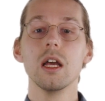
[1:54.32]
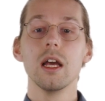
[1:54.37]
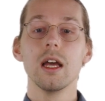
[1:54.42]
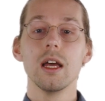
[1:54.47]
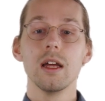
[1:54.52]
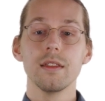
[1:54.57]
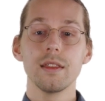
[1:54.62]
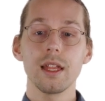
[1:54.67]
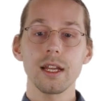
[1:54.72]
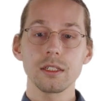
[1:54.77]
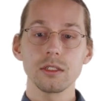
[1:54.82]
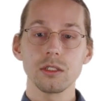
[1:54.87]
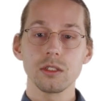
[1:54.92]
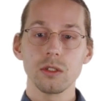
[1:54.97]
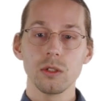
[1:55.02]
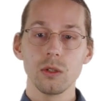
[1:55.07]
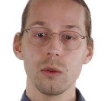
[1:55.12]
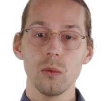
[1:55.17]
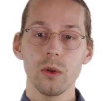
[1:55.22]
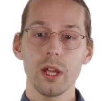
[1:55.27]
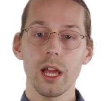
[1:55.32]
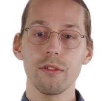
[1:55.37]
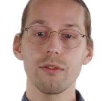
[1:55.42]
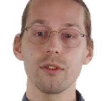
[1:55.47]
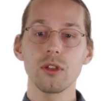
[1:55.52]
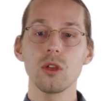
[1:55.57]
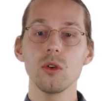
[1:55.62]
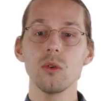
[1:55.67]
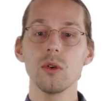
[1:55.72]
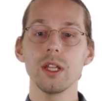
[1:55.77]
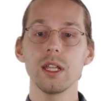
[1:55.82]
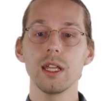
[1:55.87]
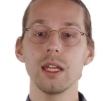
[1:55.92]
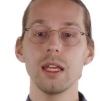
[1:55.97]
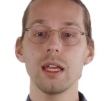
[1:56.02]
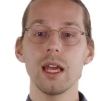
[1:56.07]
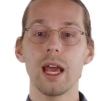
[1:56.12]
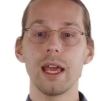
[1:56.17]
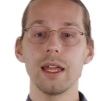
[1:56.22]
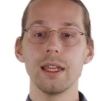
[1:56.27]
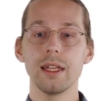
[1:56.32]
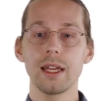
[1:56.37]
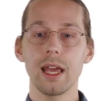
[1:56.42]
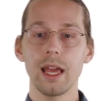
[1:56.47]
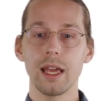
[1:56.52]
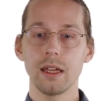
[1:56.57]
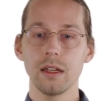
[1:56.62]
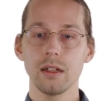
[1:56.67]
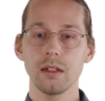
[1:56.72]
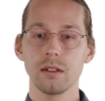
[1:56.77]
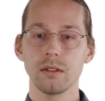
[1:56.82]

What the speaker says: Next, we have QNE-ADK.